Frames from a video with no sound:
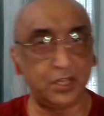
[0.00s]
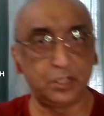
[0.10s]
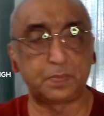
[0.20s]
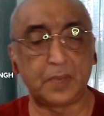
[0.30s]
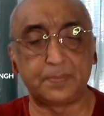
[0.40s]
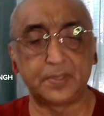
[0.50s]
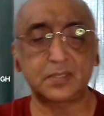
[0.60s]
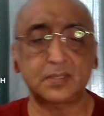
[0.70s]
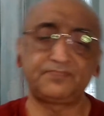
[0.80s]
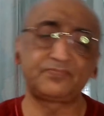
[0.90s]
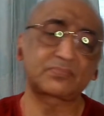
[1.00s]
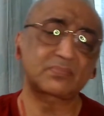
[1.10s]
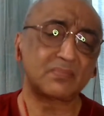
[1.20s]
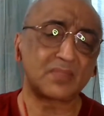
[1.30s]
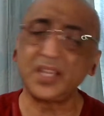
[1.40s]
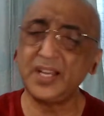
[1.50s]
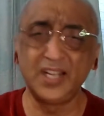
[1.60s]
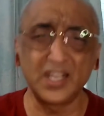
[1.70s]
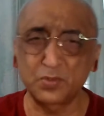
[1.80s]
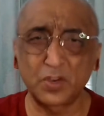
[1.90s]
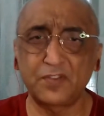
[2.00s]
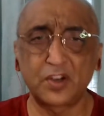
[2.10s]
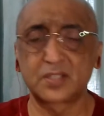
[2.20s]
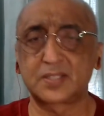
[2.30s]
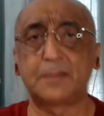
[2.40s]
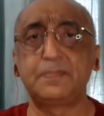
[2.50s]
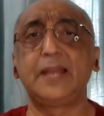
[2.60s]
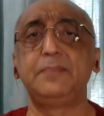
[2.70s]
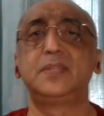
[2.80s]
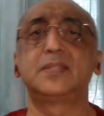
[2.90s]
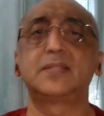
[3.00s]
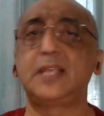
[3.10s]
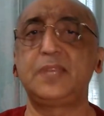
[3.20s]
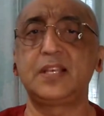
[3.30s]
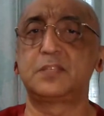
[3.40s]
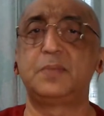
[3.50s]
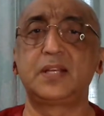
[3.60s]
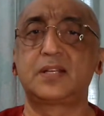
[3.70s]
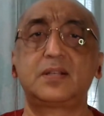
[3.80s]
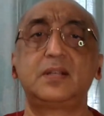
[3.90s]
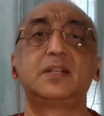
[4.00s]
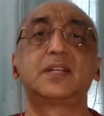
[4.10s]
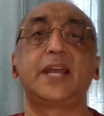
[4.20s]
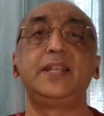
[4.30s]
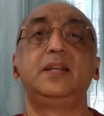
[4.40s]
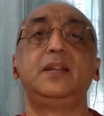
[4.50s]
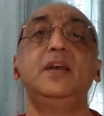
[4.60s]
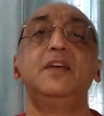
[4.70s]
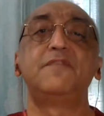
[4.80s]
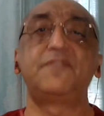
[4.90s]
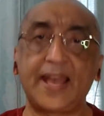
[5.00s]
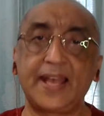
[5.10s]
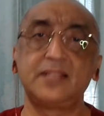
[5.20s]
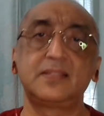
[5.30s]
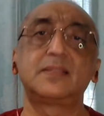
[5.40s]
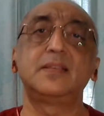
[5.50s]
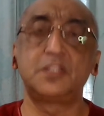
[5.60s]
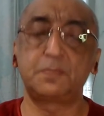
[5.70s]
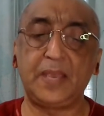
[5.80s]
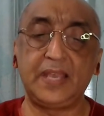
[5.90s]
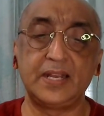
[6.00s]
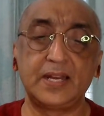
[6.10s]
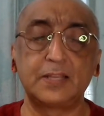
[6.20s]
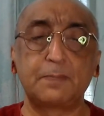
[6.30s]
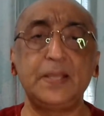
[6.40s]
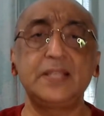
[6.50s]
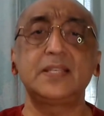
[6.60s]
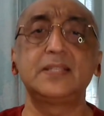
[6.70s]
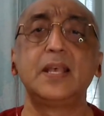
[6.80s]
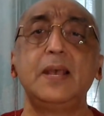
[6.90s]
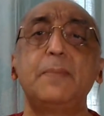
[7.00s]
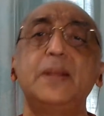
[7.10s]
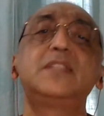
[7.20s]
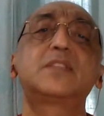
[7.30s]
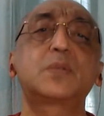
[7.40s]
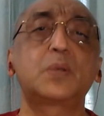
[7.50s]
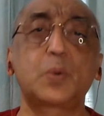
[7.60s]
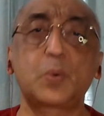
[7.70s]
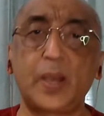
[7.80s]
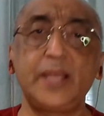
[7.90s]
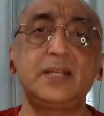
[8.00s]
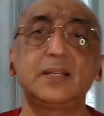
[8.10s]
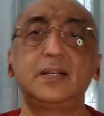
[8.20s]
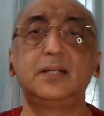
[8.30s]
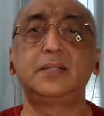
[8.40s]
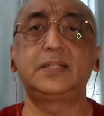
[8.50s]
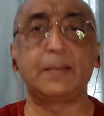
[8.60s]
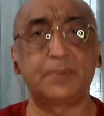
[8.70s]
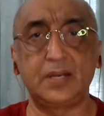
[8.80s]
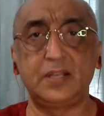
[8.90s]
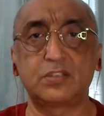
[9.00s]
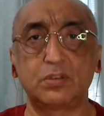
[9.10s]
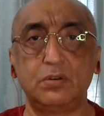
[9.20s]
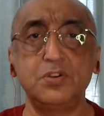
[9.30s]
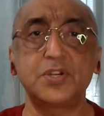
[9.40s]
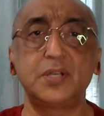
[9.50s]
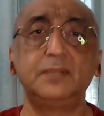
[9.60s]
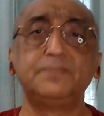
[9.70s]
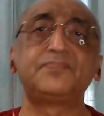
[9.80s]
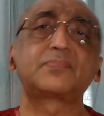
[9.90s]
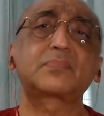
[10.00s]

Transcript: and newspapers. It does work for some time. The same thing has been tried in France, in Spain, and other places, but it's quite a temporary solution,